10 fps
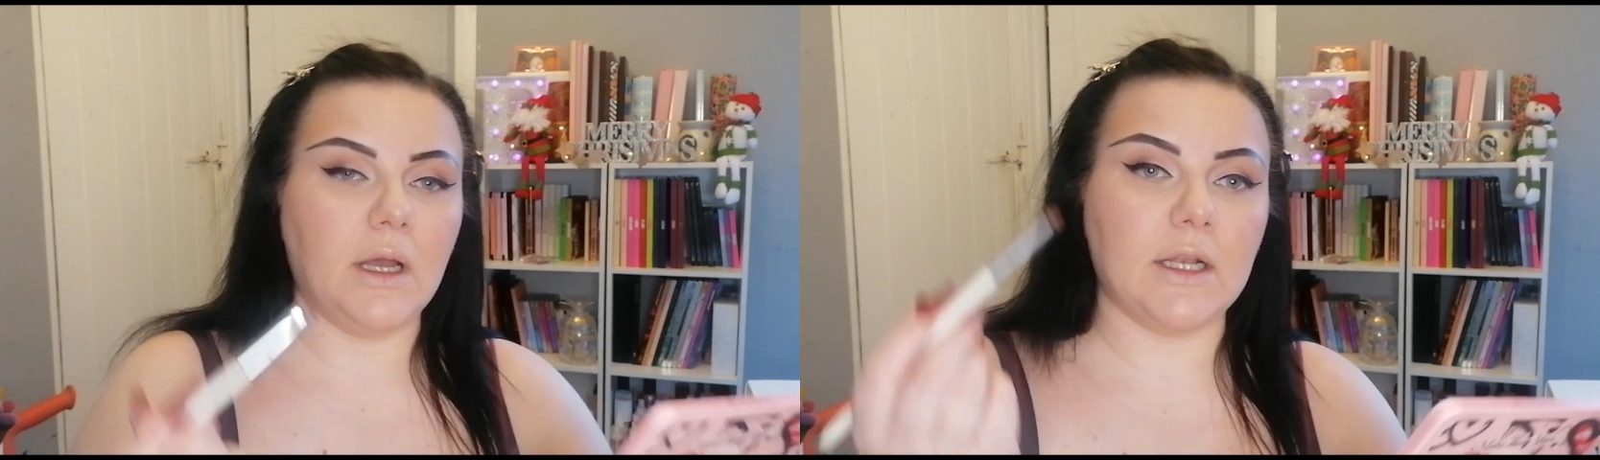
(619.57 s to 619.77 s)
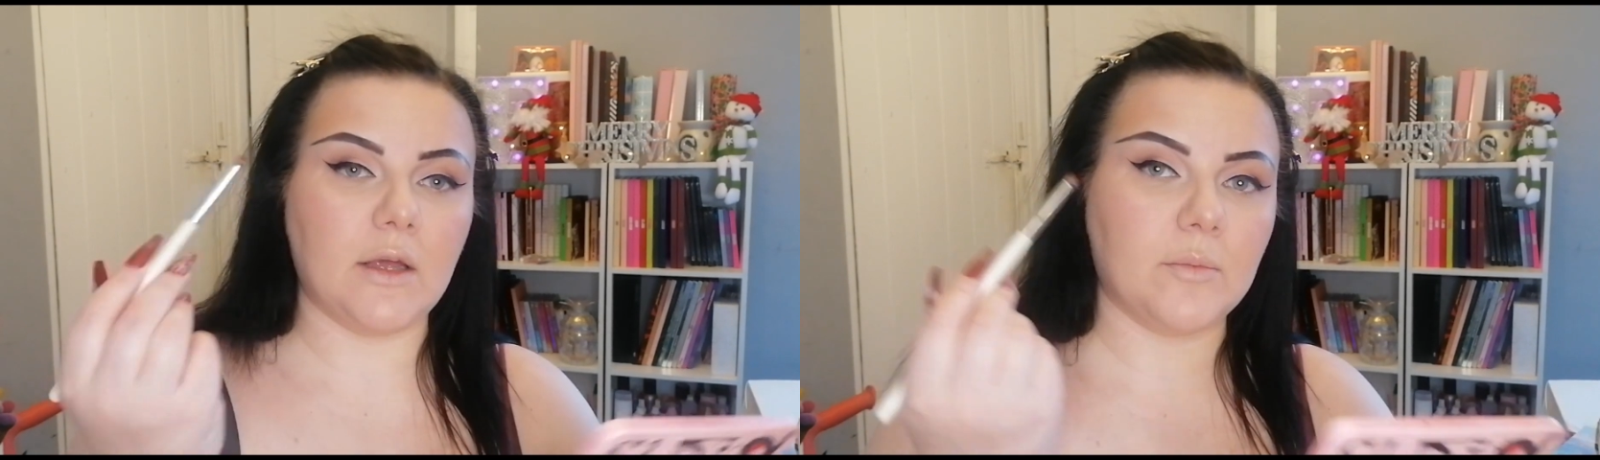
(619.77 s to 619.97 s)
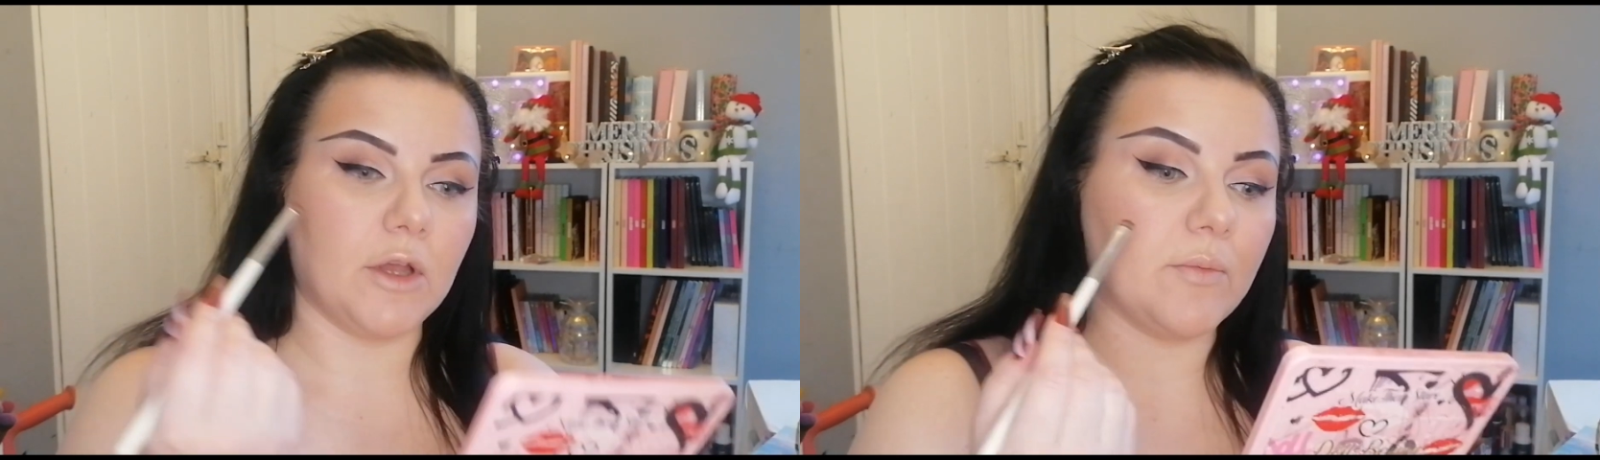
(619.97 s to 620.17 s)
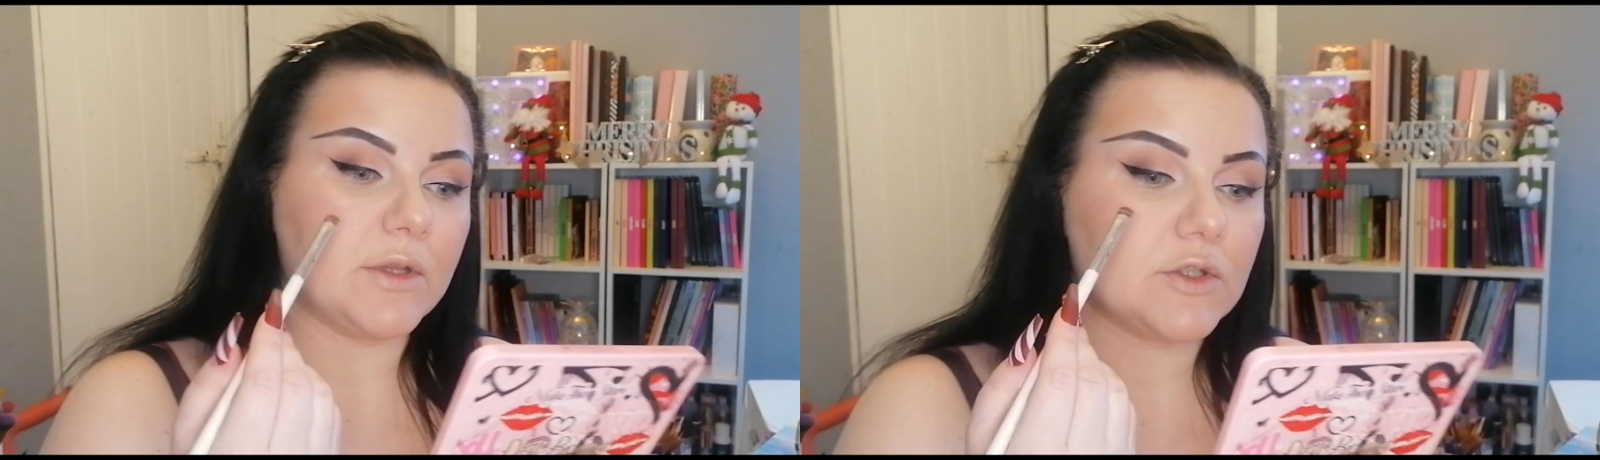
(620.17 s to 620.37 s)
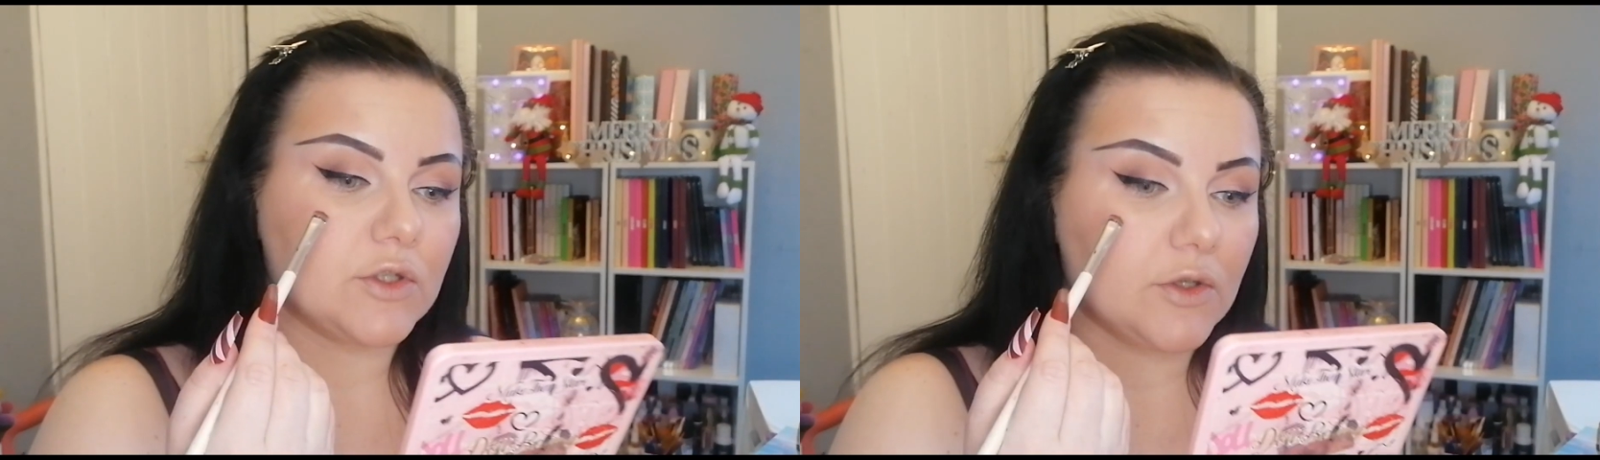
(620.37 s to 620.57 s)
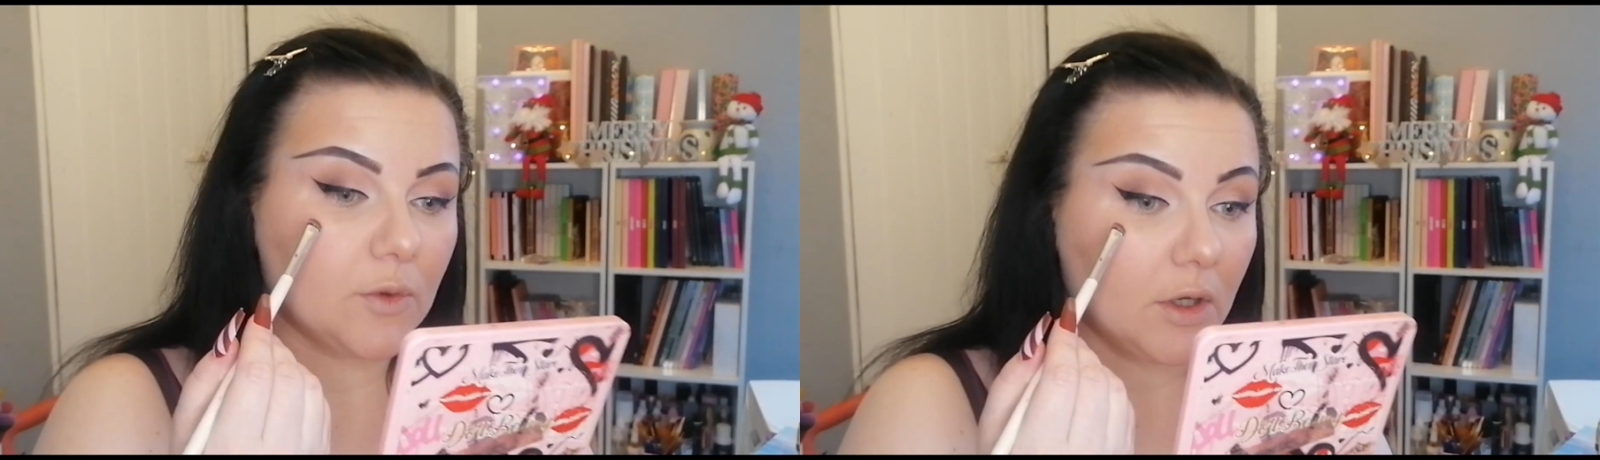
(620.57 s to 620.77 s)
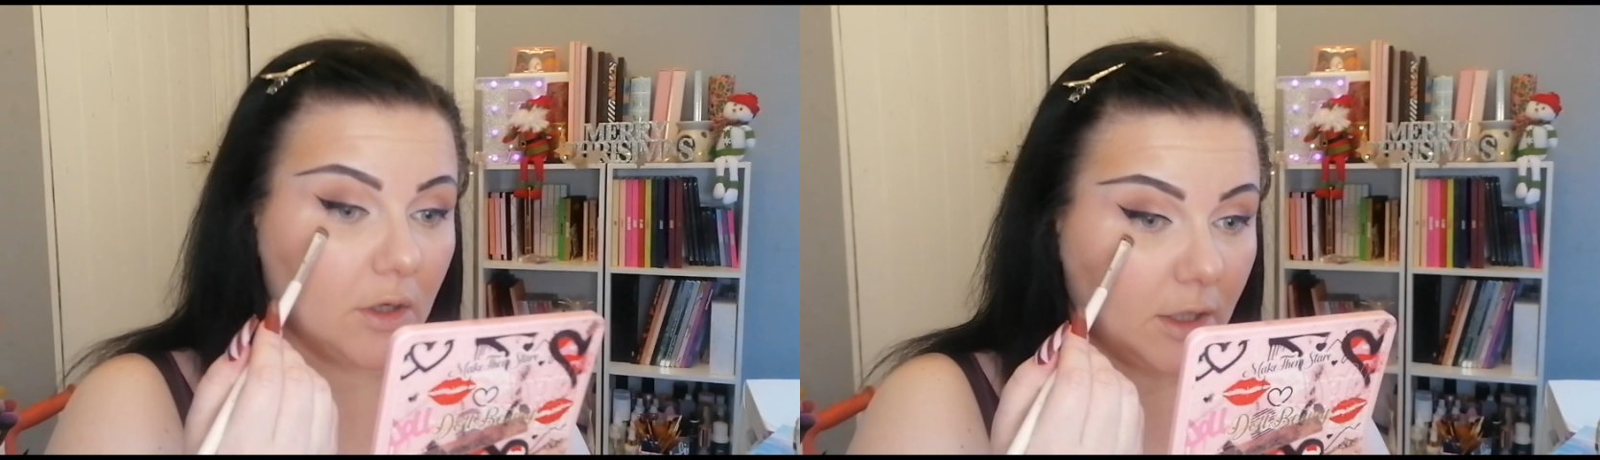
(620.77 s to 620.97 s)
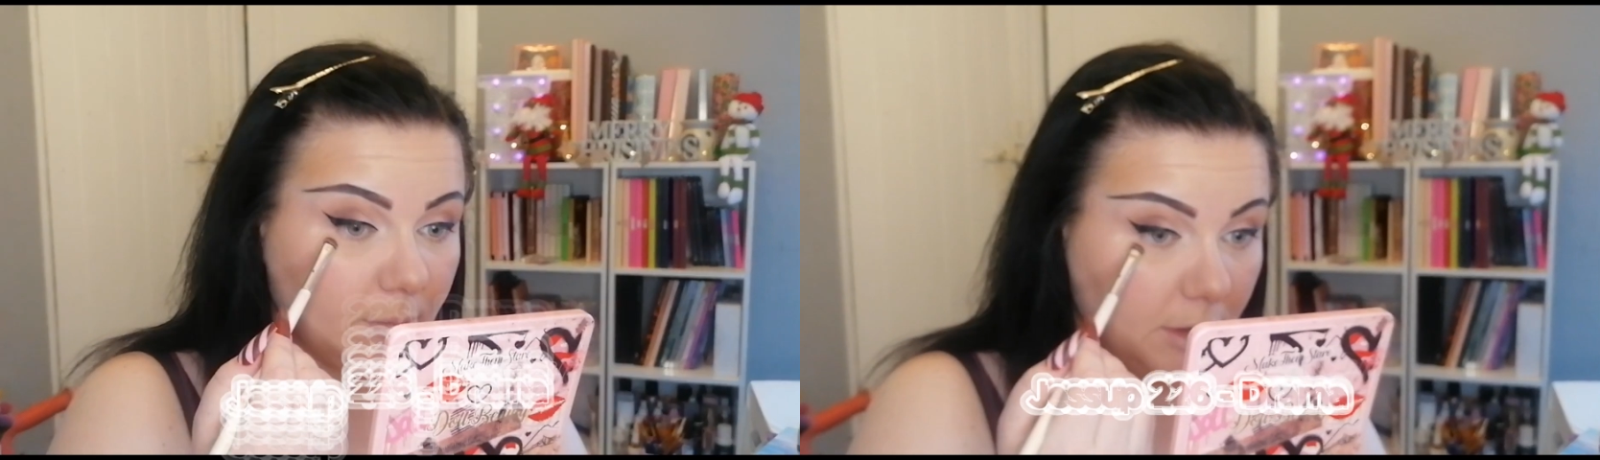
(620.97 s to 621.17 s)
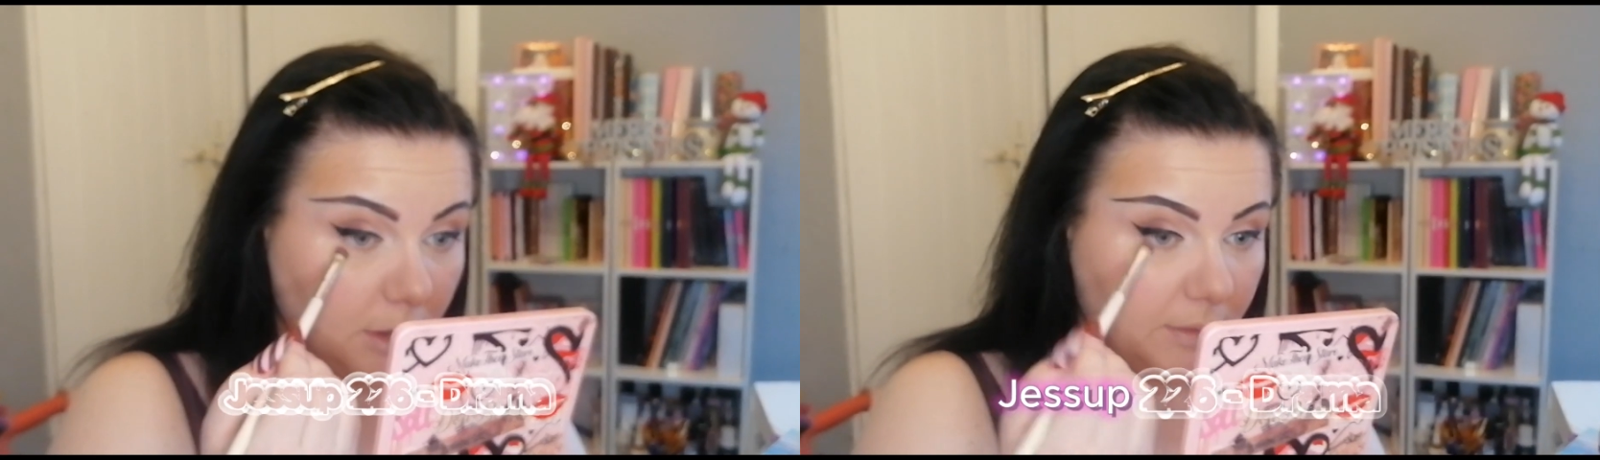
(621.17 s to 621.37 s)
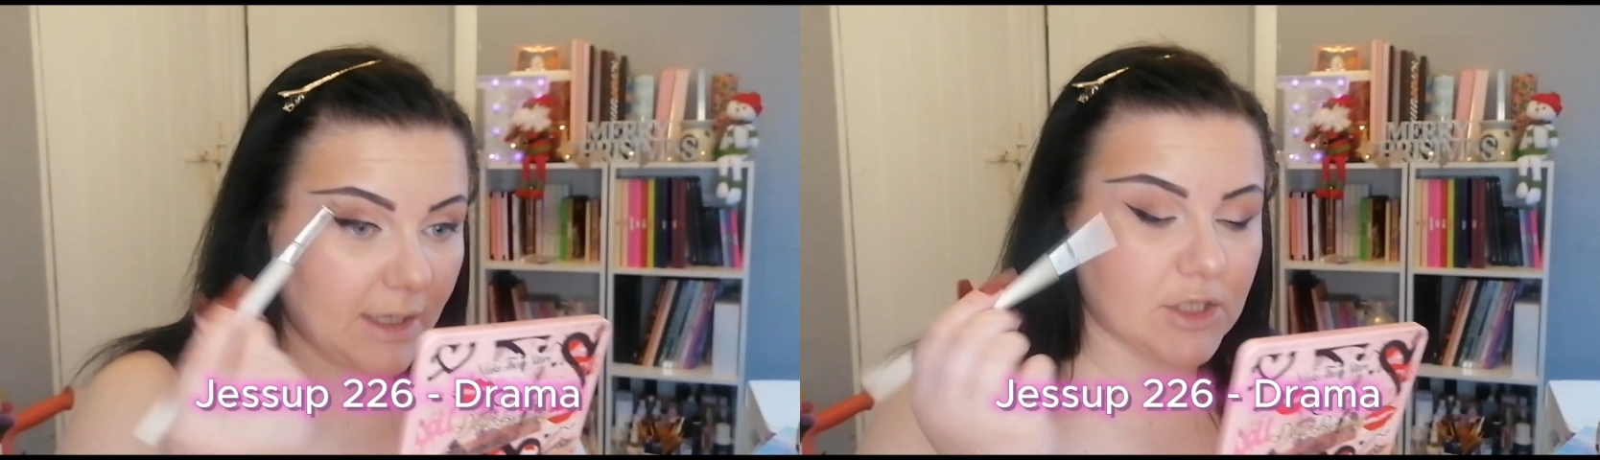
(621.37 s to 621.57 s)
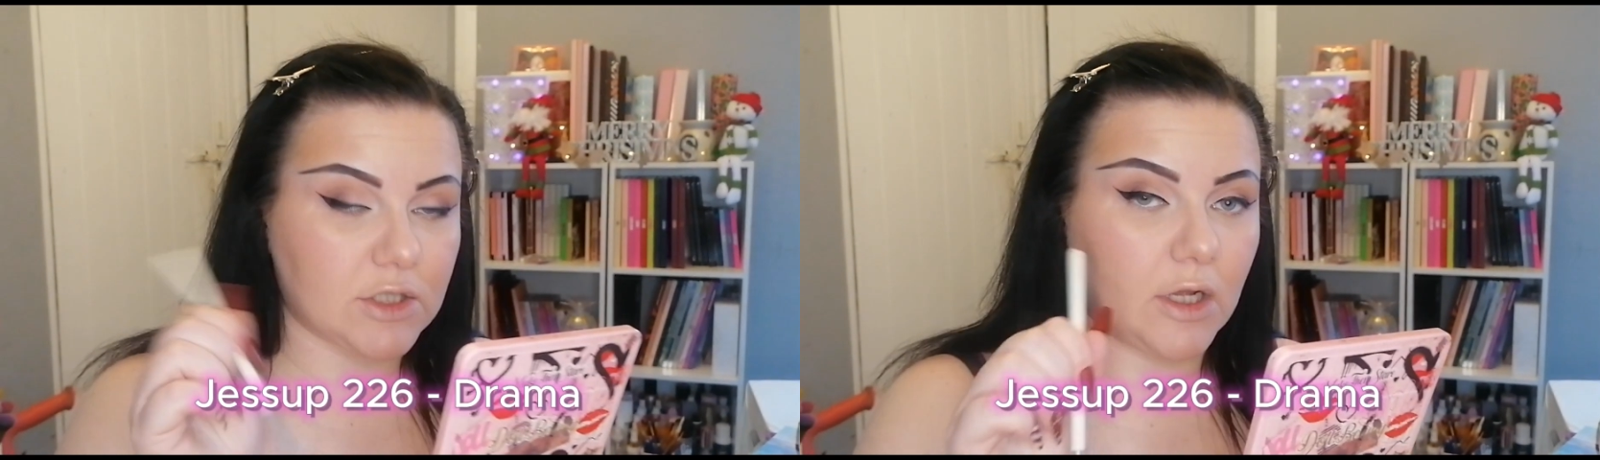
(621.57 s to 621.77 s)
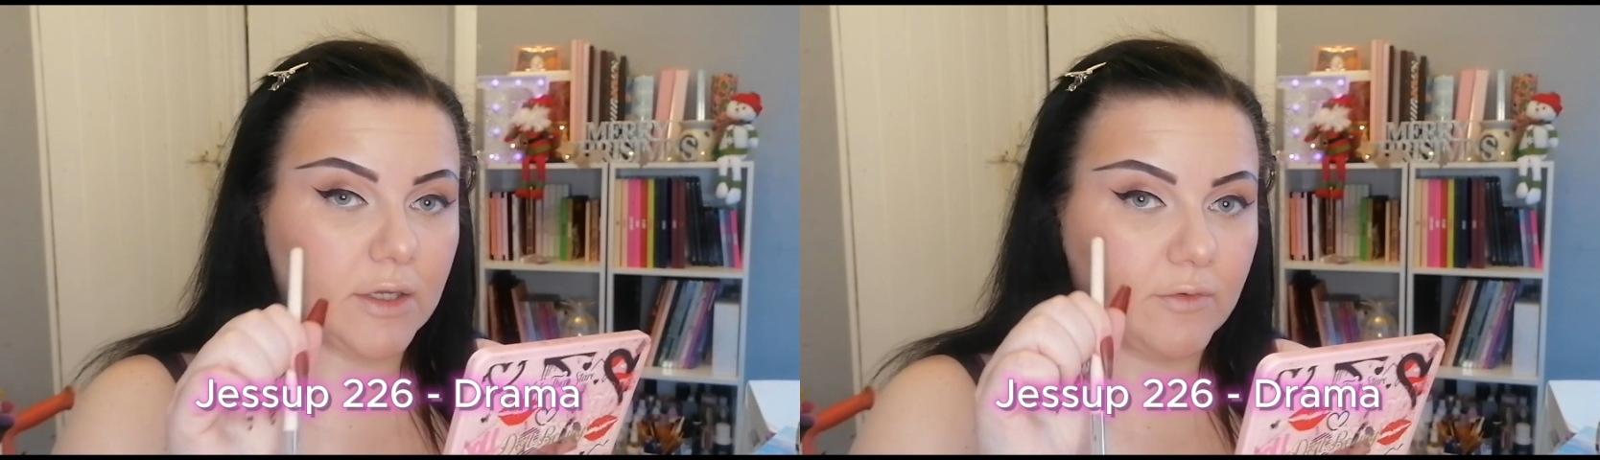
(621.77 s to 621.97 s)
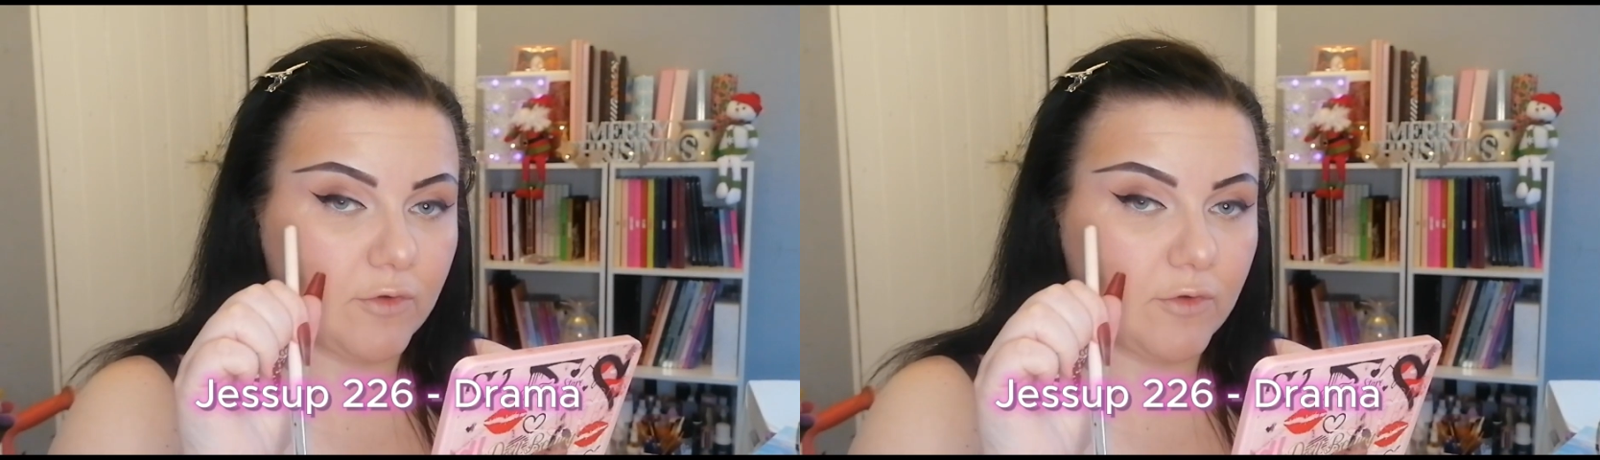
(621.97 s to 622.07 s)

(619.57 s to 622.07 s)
And I'm going to line my lower lash line